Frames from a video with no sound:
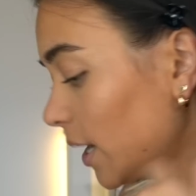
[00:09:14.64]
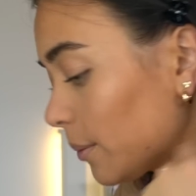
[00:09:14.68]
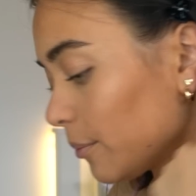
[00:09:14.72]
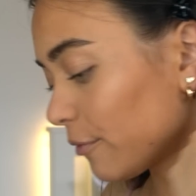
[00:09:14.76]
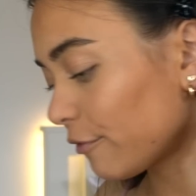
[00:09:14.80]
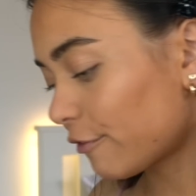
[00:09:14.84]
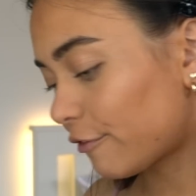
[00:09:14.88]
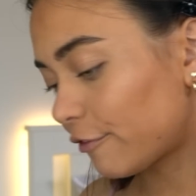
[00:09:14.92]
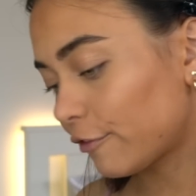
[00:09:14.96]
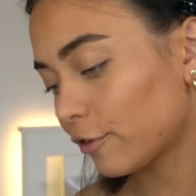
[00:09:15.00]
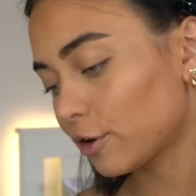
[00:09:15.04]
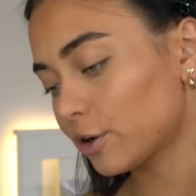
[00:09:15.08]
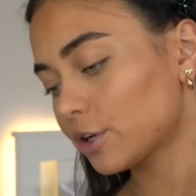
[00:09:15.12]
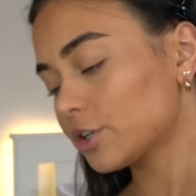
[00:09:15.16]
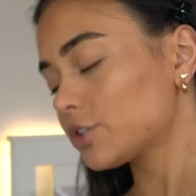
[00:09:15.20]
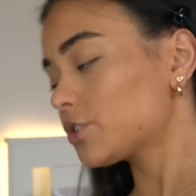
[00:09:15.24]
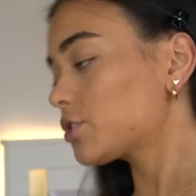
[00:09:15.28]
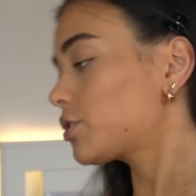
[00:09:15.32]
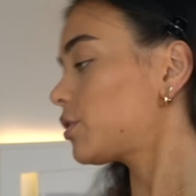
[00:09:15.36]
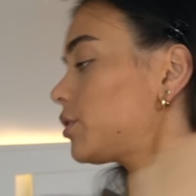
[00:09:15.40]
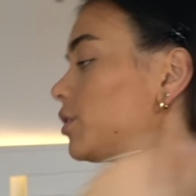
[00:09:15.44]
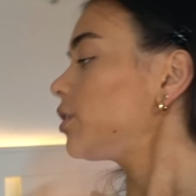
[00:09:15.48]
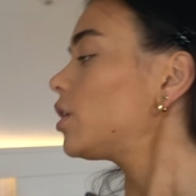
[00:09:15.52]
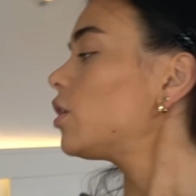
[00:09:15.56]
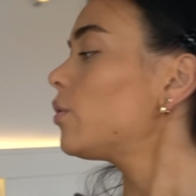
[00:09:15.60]
am
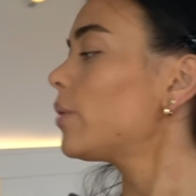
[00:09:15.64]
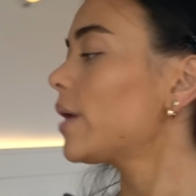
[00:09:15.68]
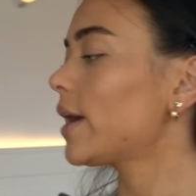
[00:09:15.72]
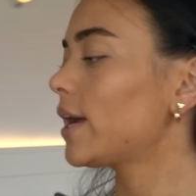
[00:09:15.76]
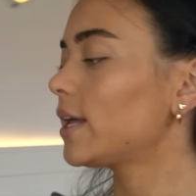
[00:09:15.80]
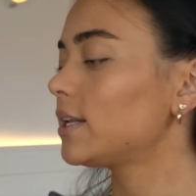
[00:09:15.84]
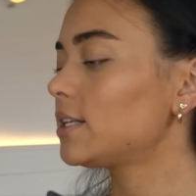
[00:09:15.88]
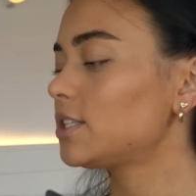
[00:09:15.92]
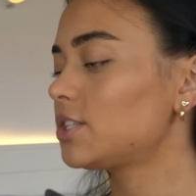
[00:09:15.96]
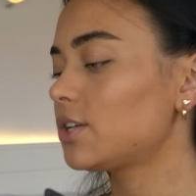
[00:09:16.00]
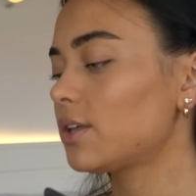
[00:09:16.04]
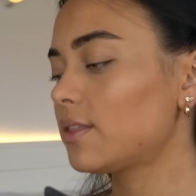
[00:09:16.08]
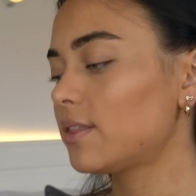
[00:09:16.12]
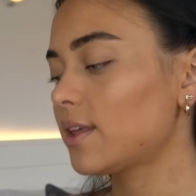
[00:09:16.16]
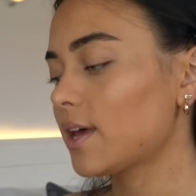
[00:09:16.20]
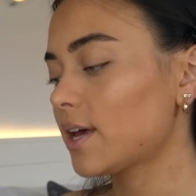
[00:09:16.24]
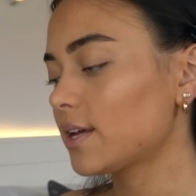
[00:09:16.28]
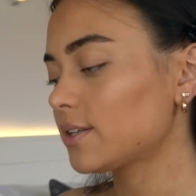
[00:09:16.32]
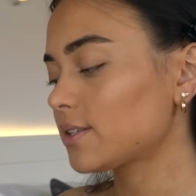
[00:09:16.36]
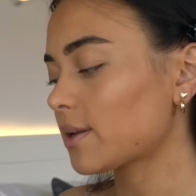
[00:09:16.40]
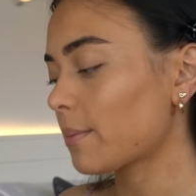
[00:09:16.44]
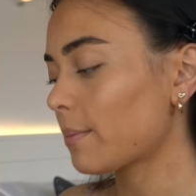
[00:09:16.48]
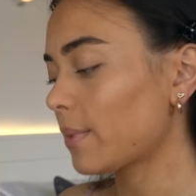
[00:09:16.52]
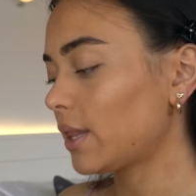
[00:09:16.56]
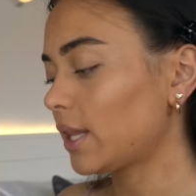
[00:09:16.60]
first gonna go into
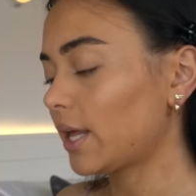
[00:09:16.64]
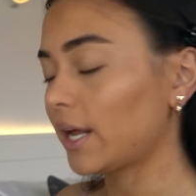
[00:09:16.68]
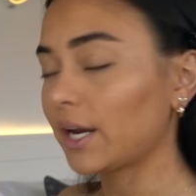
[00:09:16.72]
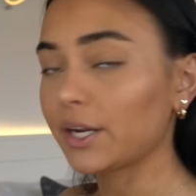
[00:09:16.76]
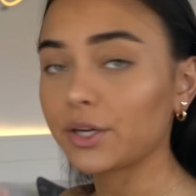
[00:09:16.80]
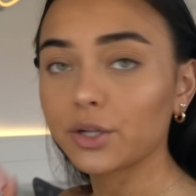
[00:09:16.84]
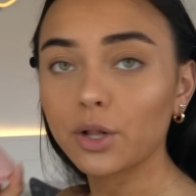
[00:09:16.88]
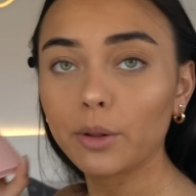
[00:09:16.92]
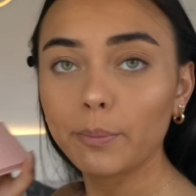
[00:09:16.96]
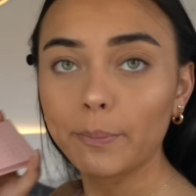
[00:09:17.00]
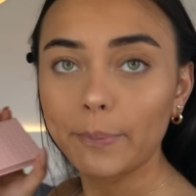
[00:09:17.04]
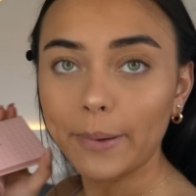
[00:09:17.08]
this Millennial